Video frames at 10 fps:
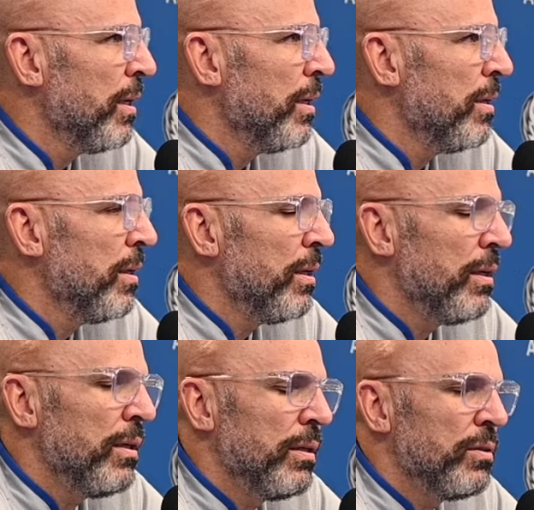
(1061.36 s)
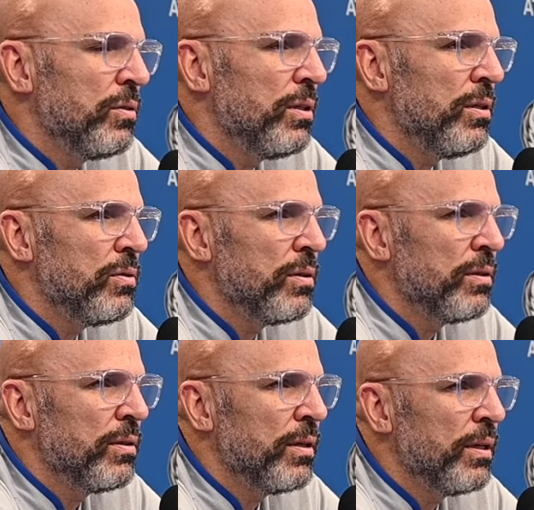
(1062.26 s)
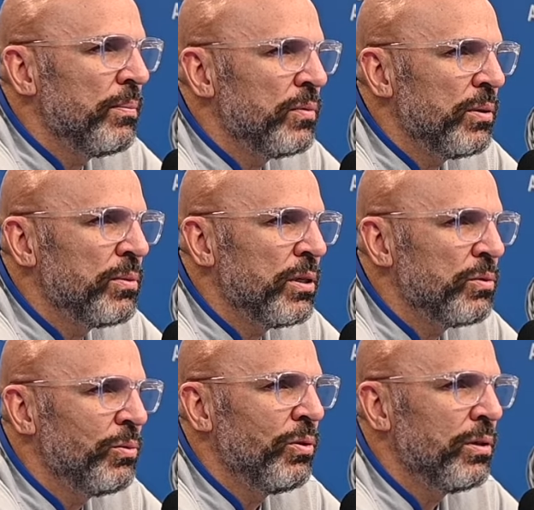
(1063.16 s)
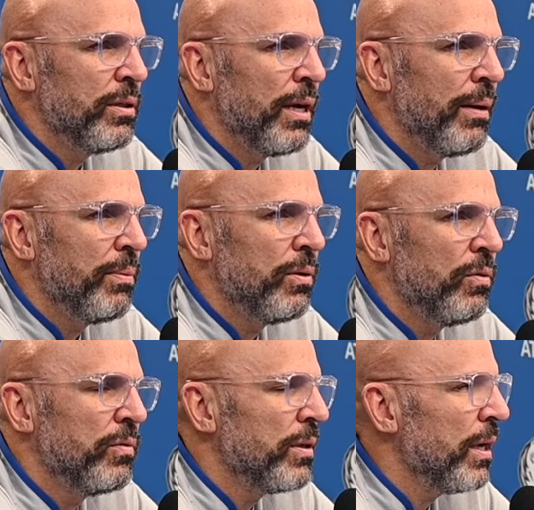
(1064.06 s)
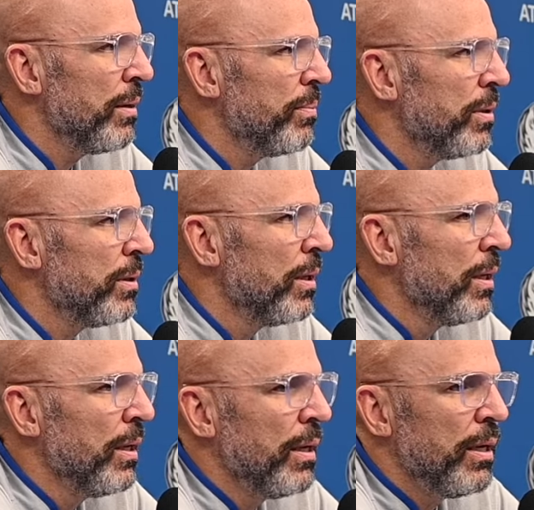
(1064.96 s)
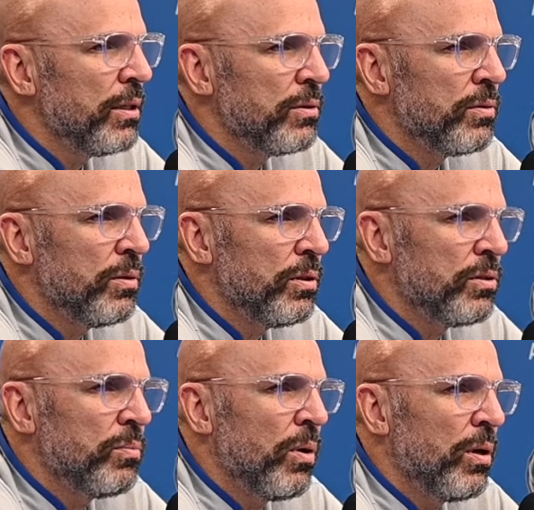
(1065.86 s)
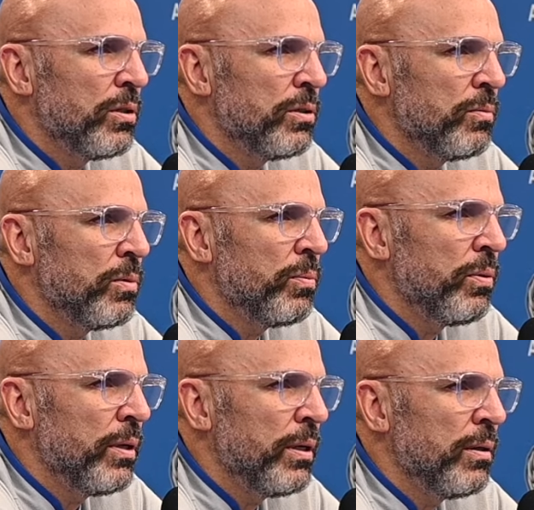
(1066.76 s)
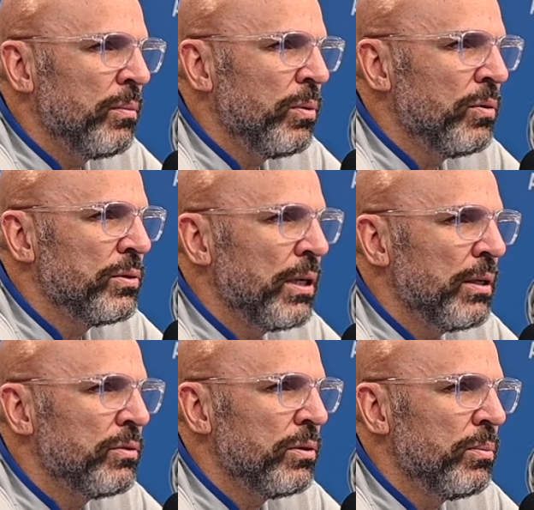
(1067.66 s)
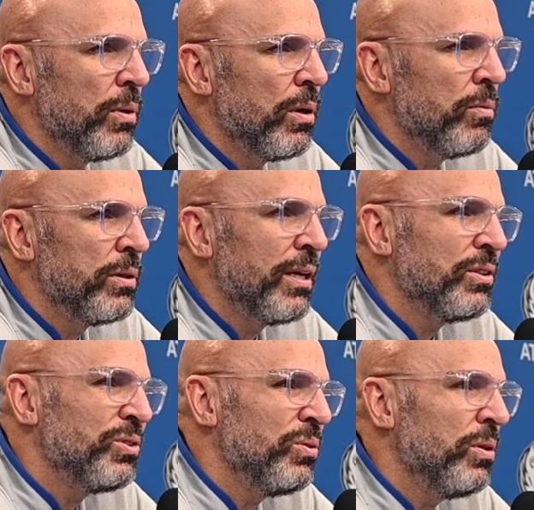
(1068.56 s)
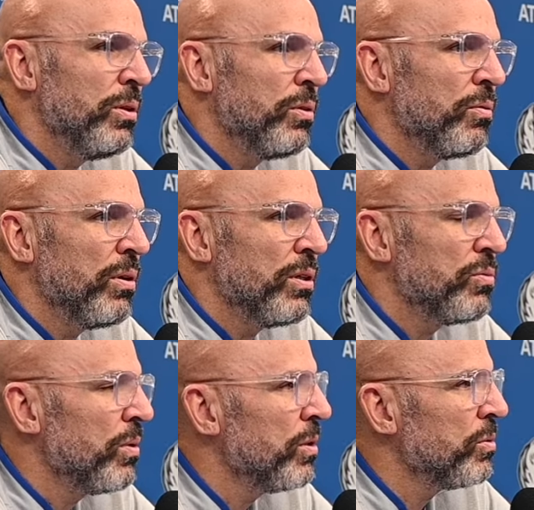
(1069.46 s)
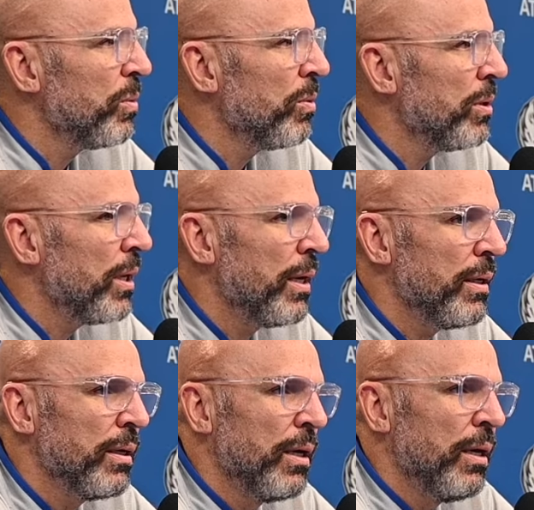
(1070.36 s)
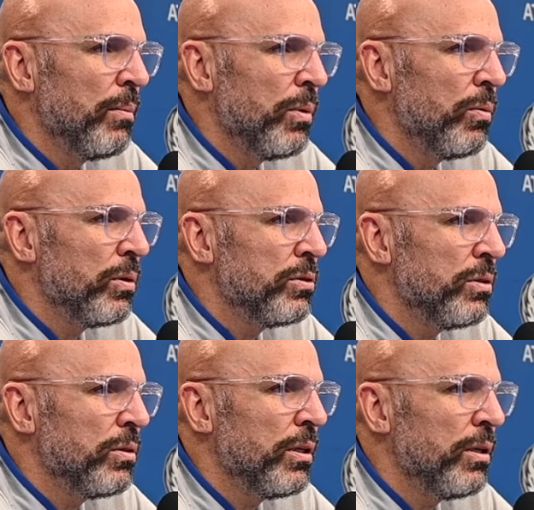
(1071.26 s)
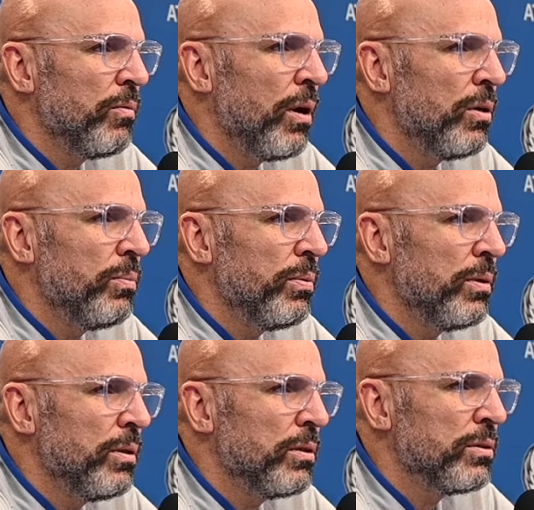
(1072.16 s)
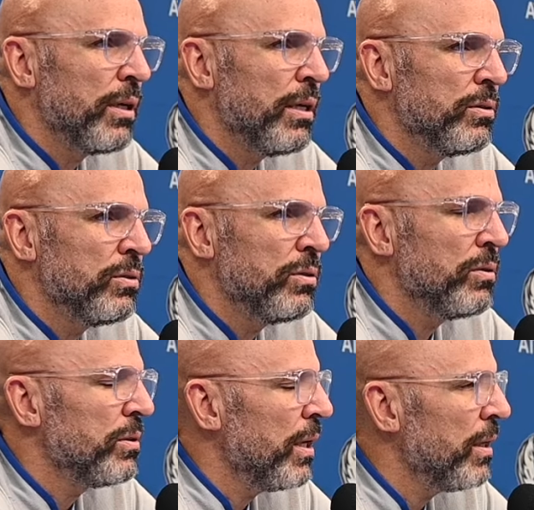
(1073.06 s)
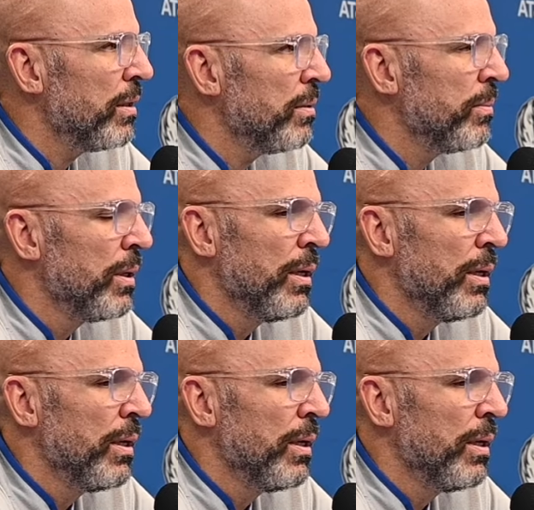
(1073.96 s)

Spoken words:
in a season. Sometimes we want it to happen overnight, but as it's March and we're playing on both sides of the ball, we're not shooting the three as well as we would like, but we're still getting wide open looks. Guys are still taking them.